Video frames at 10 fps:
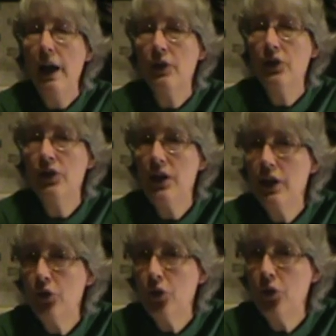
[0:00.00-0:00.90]
as
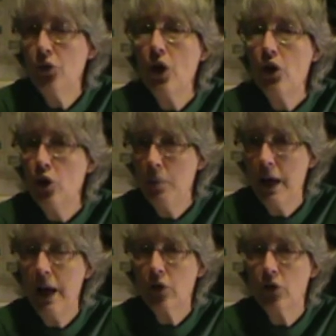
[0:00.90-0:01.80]
seniors, you
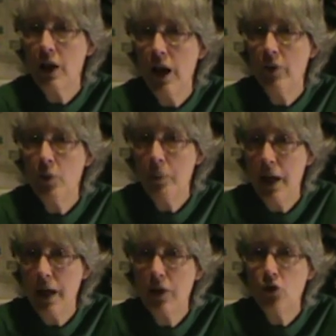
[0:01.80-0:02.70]
may actually have a
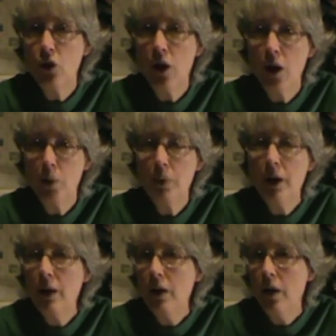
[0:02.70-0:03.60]
paid job
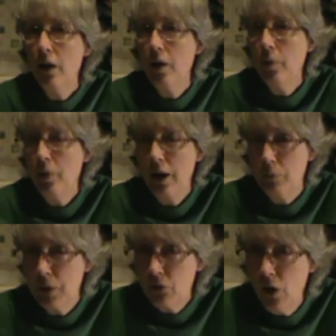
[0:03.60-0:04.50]

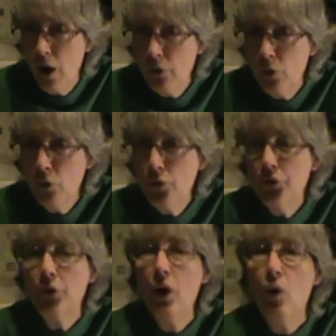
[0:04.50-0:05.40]
at
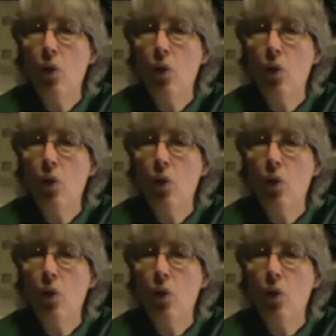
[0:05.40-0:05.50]
McDonald's,